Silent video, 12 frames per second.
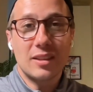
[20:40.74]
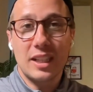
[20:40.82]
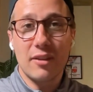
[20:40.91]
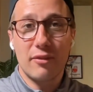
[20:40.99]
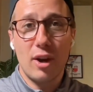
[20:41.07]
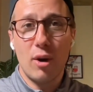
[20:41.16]

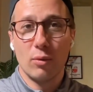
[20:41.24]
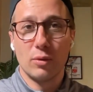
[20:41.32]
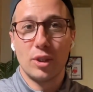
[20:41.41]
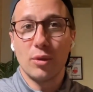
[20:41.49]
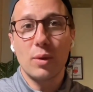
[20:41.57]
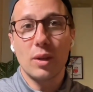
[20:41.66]

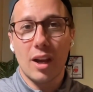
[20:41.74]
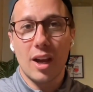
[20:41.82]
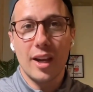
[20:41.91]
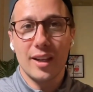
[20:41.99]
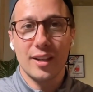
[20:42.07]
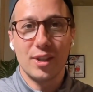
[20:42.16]
CFO. You're
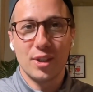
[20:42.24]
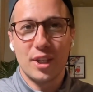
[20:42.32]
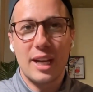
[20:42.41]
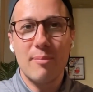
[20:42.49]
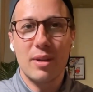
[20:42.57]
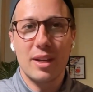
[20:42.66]
relying on your
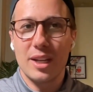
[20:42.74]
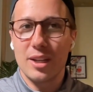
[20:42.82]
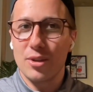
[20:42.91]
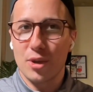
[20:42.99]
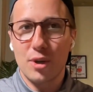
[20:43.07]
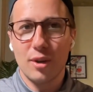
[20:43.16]
champion
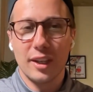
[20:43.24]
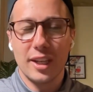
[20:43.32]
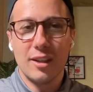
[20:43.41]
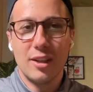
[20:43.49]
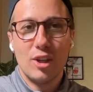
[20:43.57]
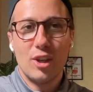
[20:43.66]

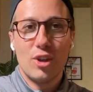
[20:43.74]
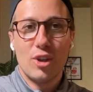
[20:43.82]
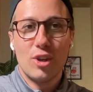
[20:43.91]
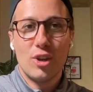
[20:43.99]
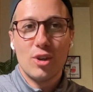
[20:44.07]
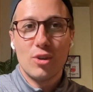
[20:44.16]
internally
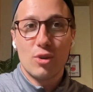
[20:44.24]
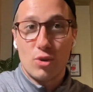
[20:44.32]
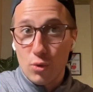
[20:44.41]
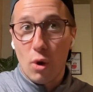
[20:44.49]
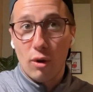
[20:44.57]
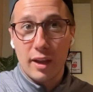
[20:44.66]
to
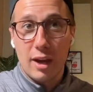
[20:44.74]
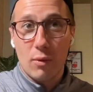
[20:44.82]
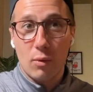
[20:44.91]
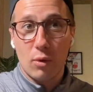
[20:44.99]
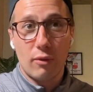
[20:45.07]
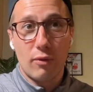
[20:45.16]
do all of
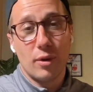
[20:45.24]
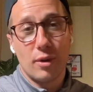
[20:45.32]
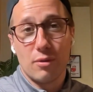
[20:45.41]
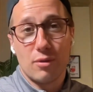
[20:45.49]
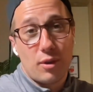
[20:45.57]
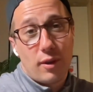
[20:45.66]
that work for
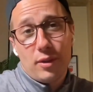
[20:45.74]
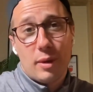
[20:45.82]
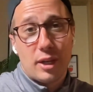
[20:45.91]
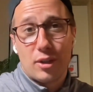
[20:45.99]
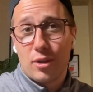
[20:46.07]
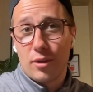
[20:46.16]
you. So you have to
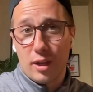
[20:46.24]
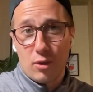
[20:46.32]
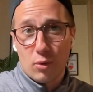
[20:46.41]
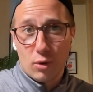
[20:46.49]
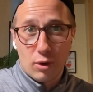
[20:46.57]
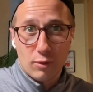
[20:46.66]
make sure that
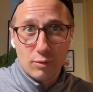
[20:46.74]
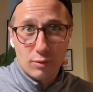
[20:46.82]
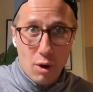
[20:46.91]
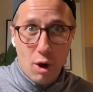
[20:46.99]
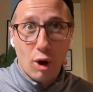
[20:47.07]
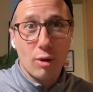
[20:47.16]
you're
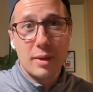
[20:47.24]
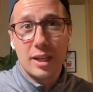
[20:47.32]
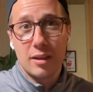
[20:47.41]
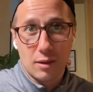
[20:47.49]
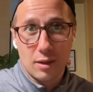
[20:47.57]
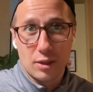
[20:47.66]

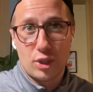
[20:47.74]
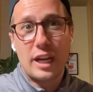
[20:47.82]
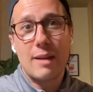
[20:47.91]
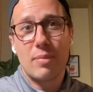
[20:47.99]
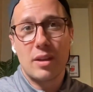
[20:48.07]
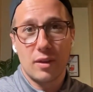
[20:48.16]
arming the
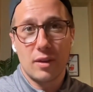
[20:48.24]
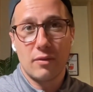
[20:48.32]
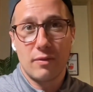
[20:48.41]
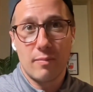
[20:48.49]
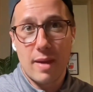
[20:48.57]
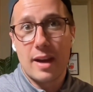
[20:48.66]
champion
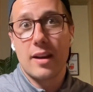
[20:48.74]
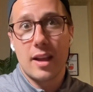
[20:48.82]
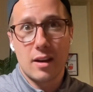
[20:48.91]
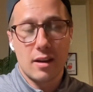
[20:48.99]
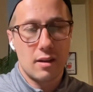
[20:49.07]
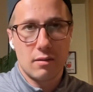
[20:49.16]
of
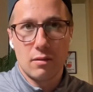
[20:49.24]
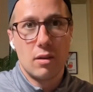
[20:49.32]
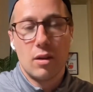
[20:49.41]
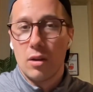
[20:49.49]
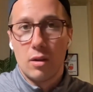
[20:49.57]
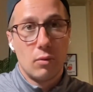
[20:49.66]
metadata and
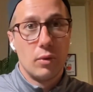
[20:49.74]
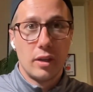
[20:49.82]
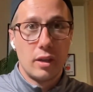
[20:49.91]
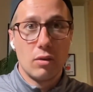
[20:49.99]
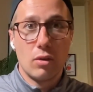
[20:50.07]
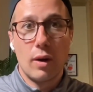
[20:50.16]

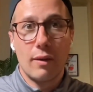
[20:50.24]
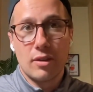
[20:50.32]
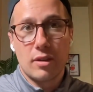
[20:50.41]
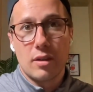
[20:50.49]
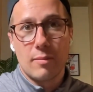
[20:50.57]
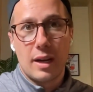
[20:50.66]
really
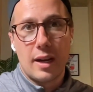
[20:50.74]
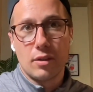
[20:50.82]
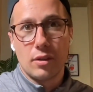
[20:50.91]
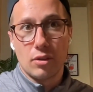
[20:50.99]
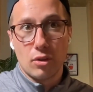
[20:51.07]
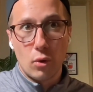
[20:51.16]
whoever's going to
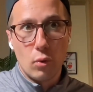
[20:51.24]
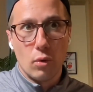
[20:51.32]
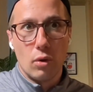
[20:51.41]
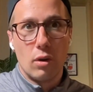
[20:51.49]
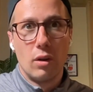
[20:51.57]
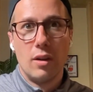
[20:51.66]
buy your
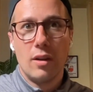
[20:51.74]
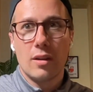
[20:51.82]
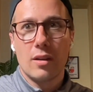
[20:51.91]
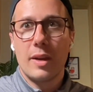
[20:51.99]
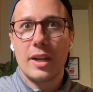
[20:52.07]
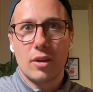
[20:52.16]
tool
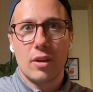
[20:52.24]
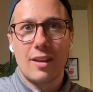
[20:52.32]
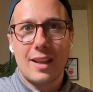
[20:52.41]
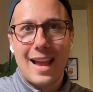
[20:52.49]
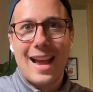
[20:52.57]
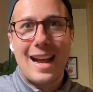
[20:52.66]
to make sure
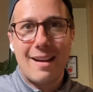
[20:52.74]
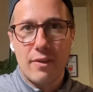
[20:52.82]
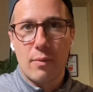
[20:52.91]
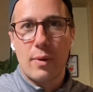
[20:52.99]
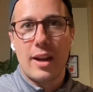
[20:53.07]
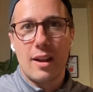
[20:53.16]
that they
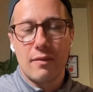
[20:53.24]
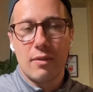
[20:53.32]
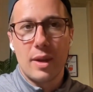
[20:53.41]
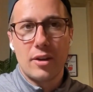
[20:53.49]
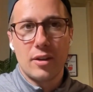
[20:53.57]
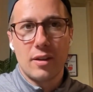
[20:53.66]
have the right
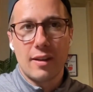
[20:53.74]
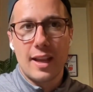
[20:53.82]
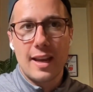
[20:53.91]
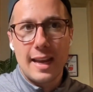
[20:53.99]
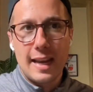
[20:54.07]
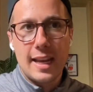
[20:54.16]
information that
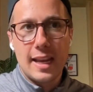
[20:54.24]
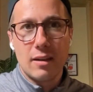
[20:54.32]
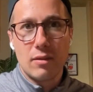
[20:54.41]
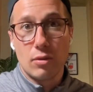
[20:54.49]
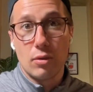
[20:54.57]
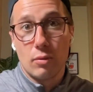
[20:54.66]
they
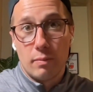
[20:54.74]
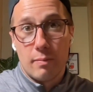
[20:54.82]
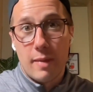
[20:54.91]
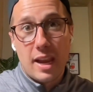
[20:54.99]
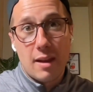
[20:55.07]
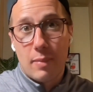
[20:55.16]
need to
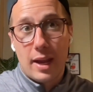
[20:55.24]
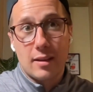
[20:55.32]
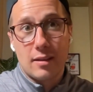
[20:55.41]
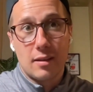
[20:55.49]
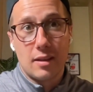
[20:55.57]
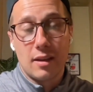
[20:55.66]
make it
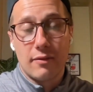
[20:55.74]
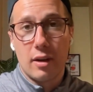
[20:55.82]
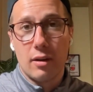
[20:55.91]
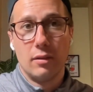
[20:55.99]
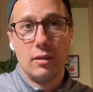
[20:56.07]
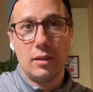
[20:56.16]
past the
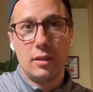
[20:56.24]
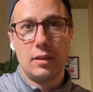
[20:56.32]
CFO.